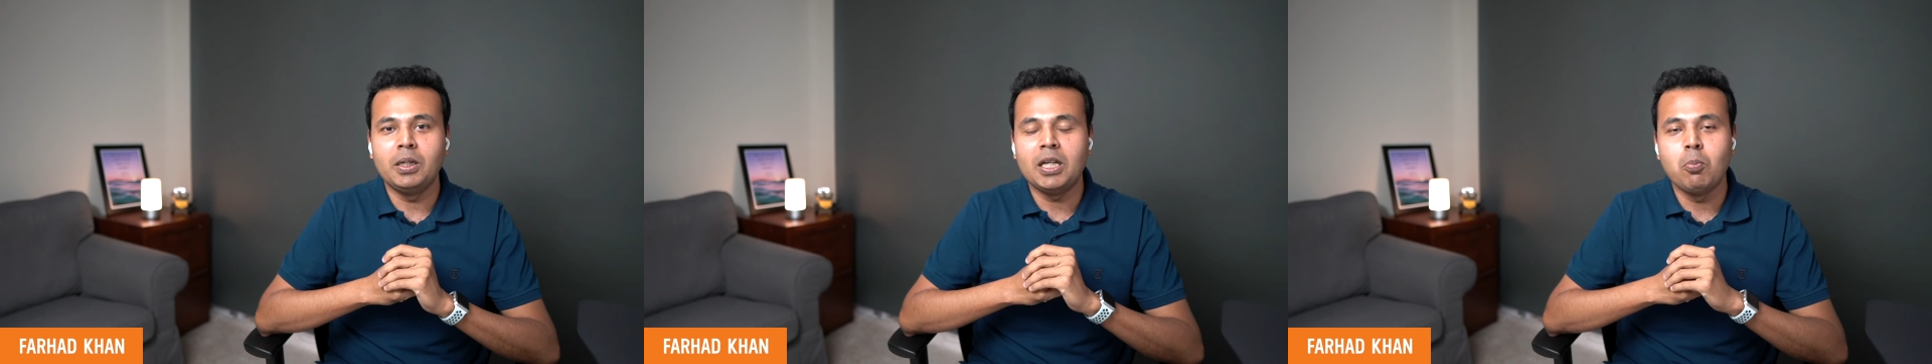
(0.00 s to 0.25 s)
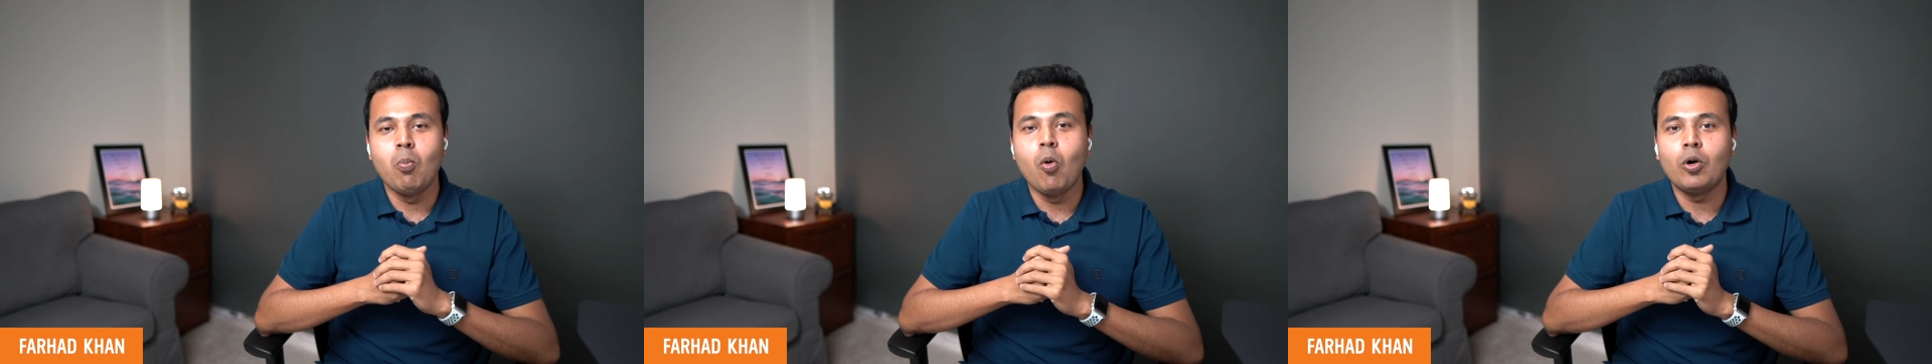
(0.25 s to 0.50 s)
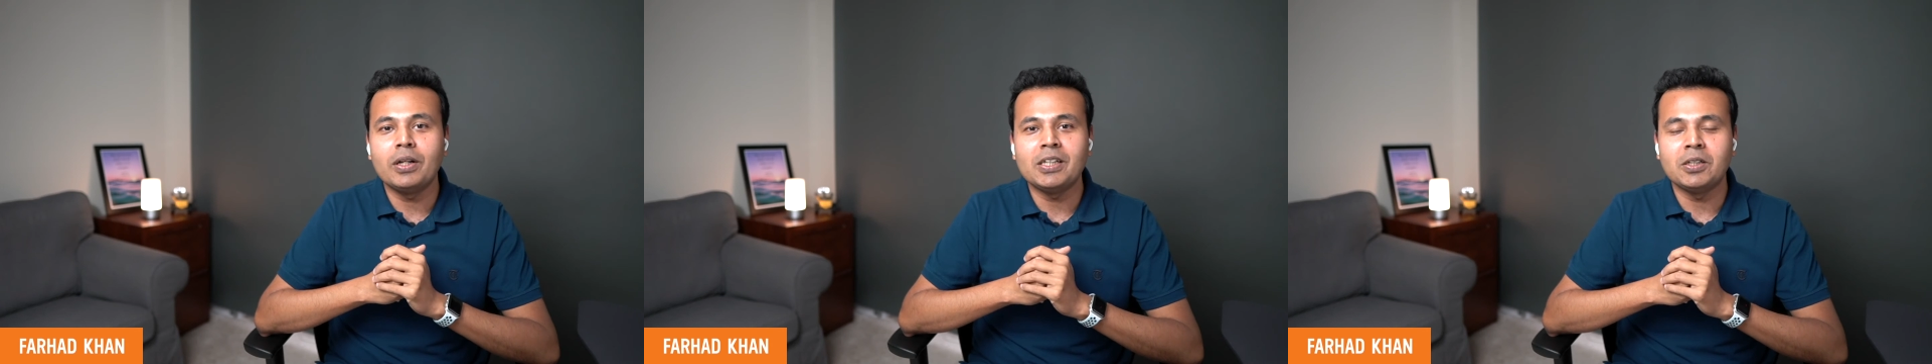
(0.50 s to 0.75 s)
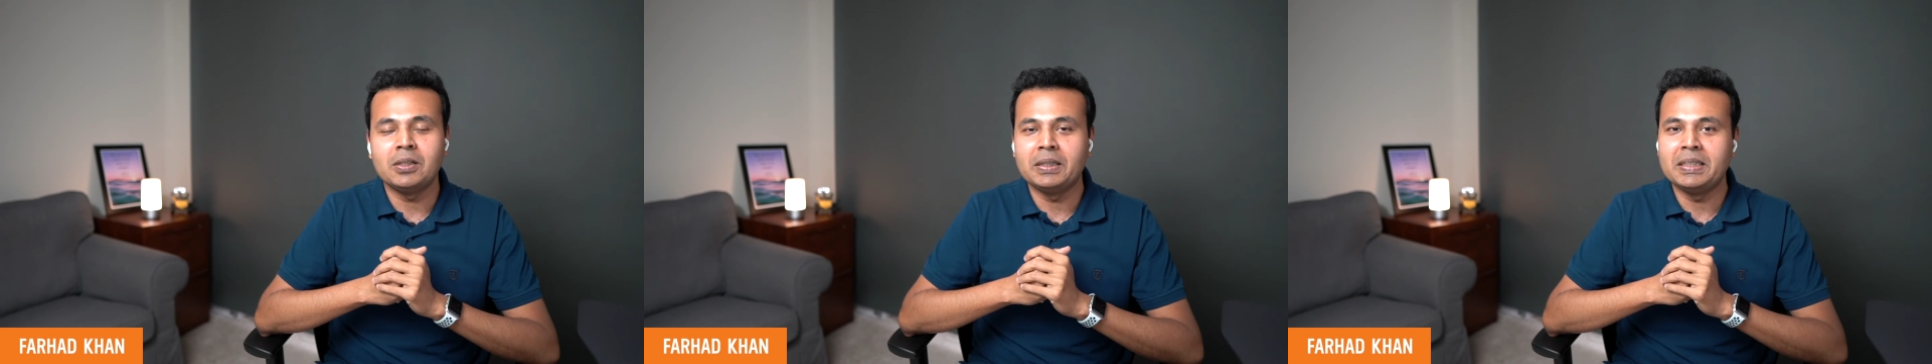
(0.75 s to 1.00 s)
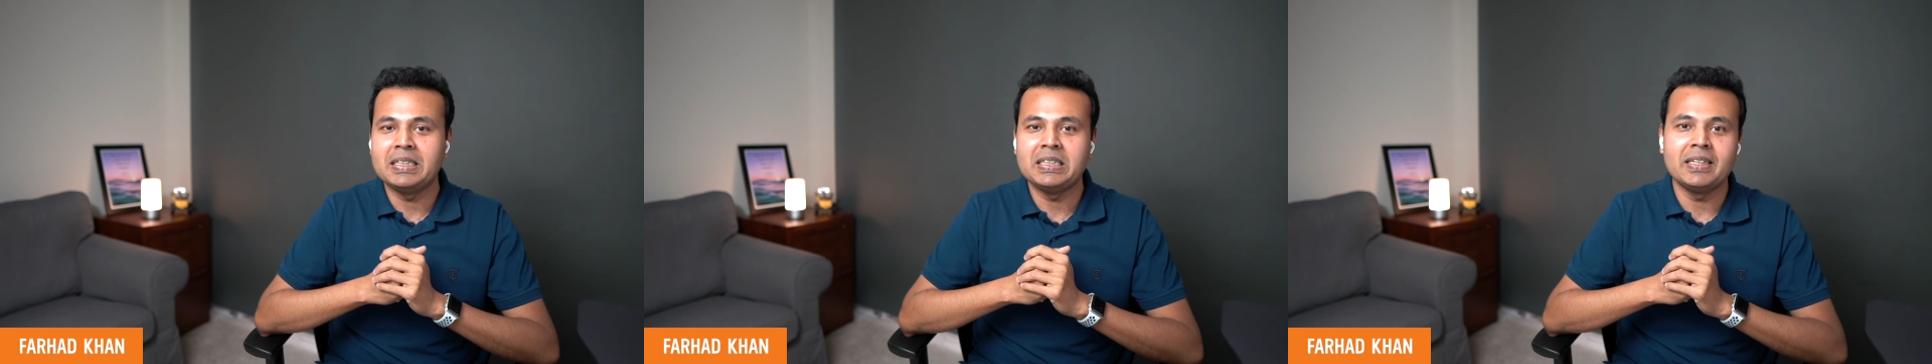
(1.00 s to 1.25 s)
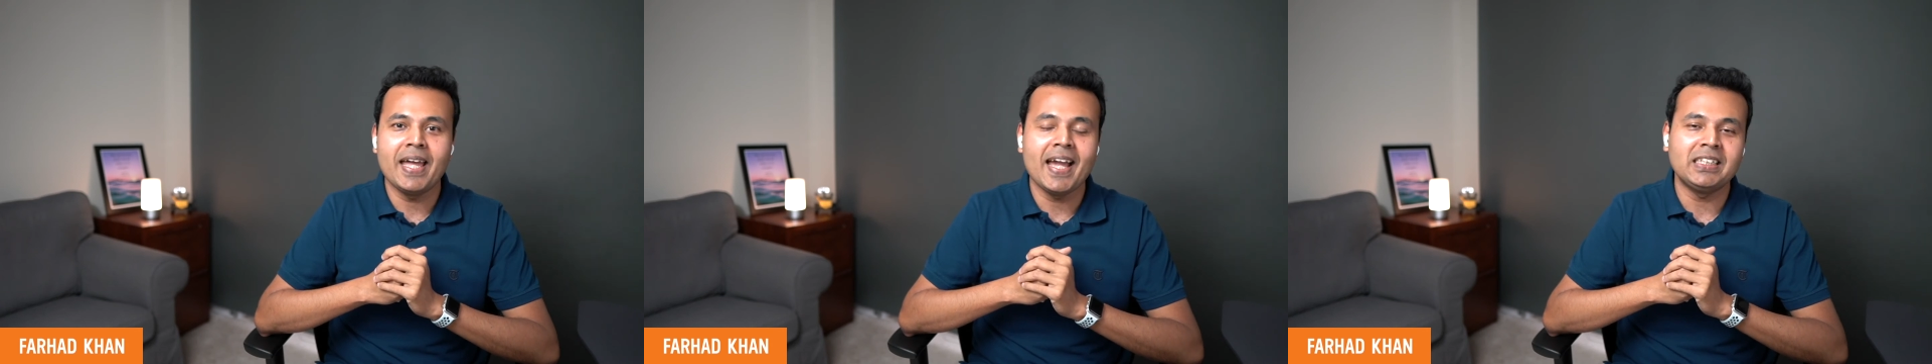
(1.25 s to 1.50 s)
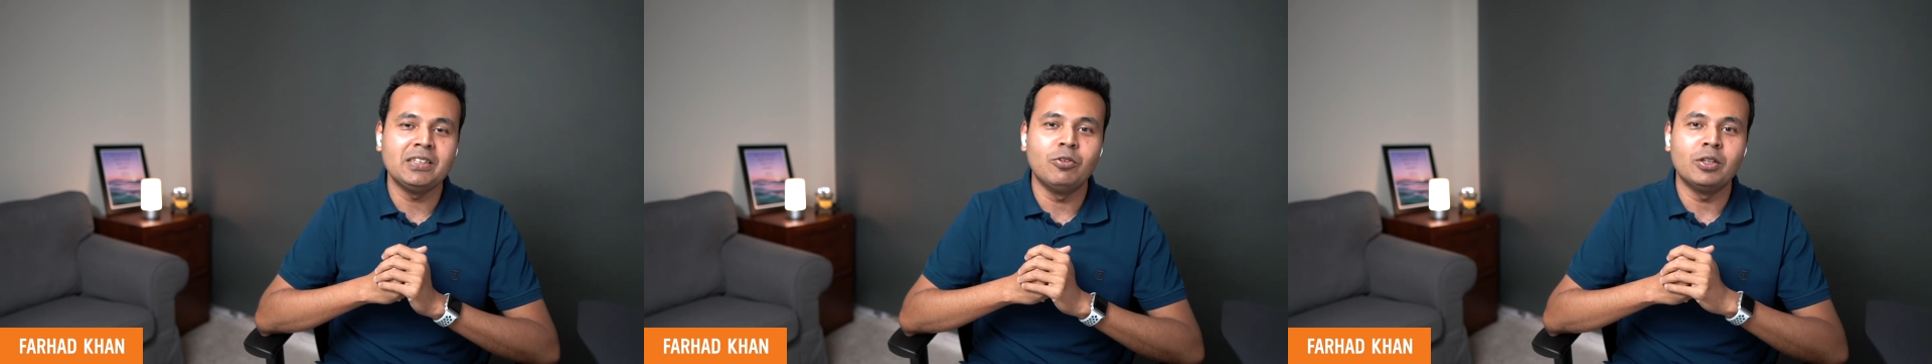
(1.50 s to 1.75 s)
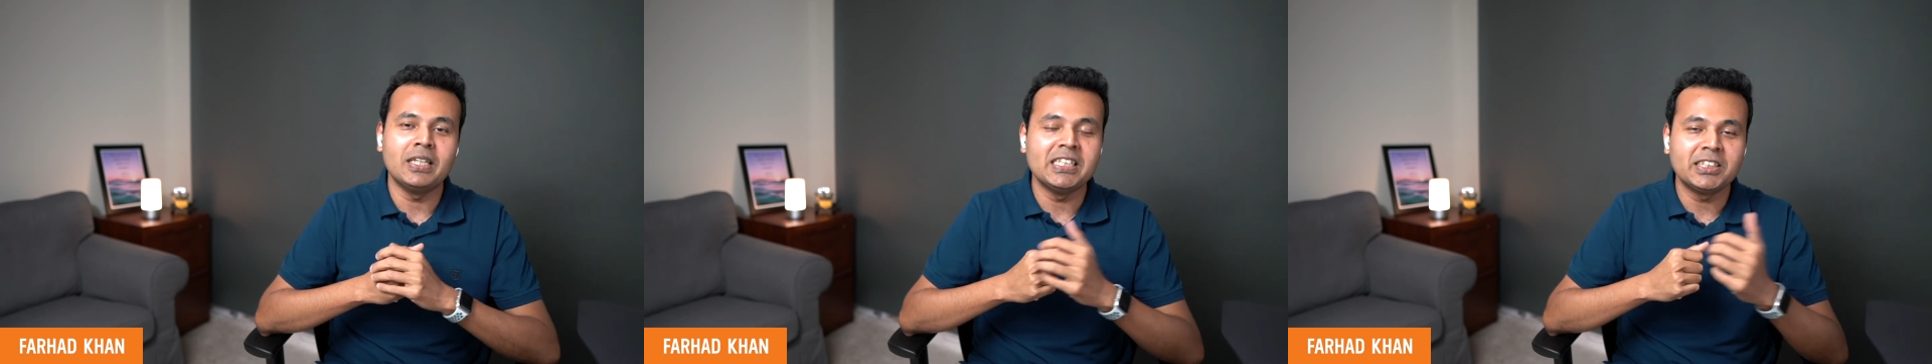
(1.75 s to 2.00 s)
more active on
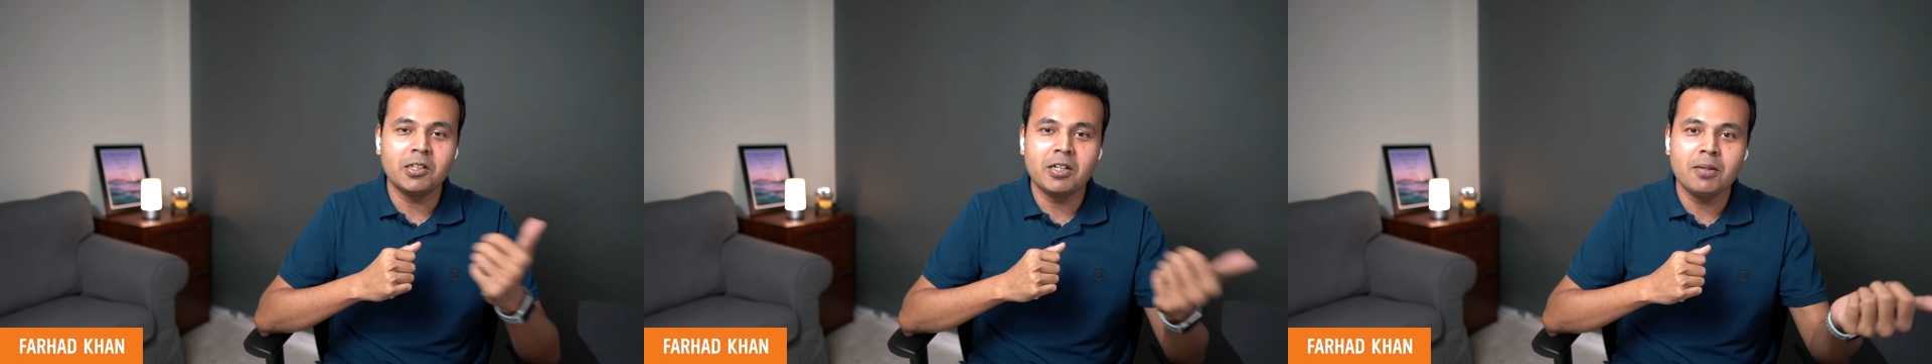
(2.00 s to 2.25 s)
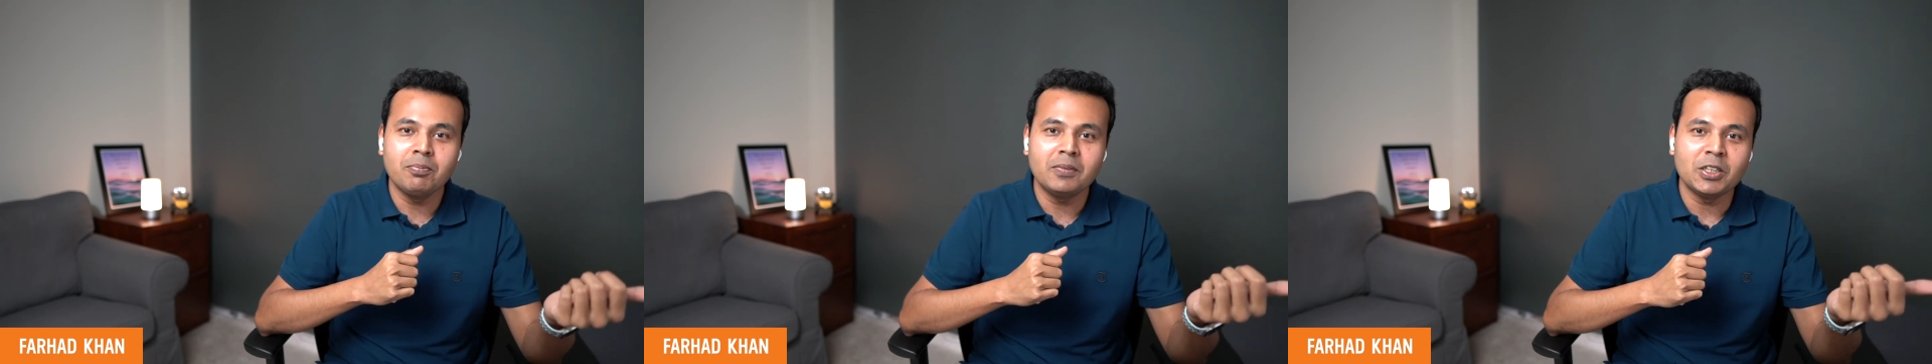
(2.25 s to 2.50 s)
Instagram.